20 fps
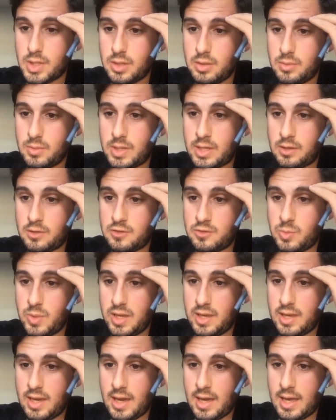What else we
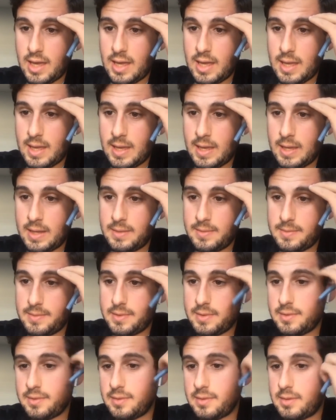got?
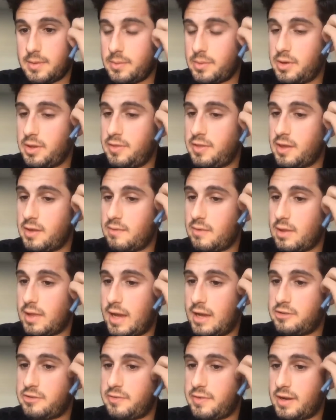What do you think of
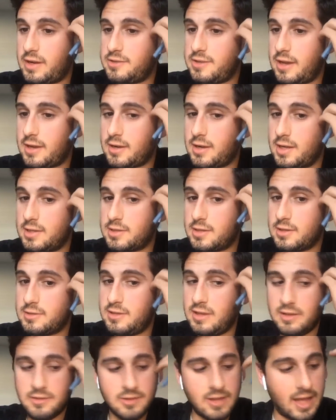Elijah Vera Tucker at
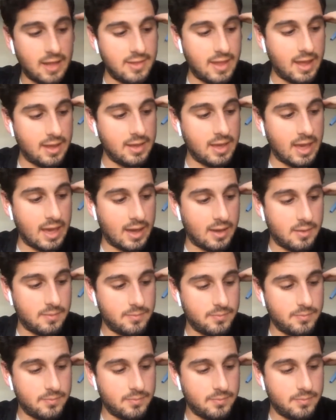13? So yeah.